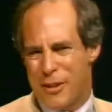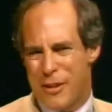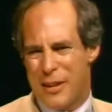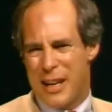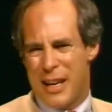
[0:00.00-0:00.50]

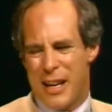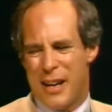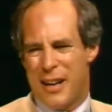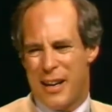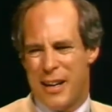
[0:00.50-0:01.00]

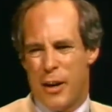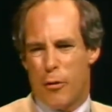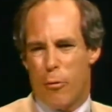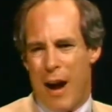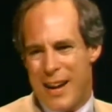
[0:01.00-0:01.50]
the
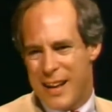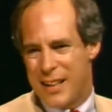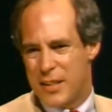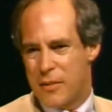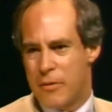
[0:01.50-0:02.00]

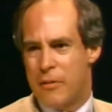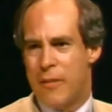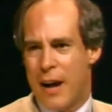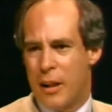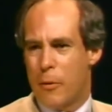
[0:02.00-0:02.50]
writings of the
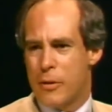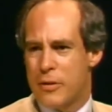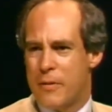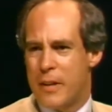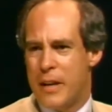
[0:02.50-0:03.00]

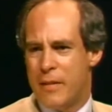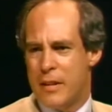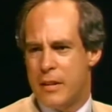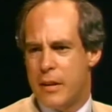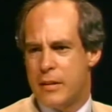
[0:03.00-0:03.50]
followers of
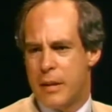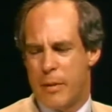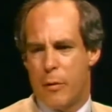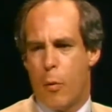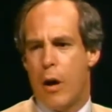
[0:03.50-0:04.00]
even
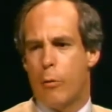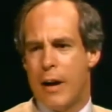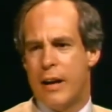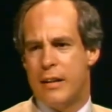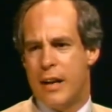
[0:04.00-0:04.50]
some of the
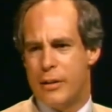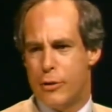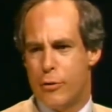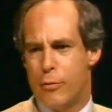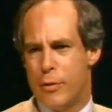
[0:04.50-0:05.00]

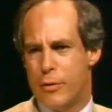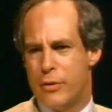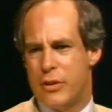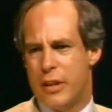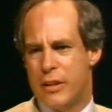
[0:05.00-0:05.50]
well-recognized
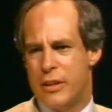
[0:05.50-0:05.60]
gurus,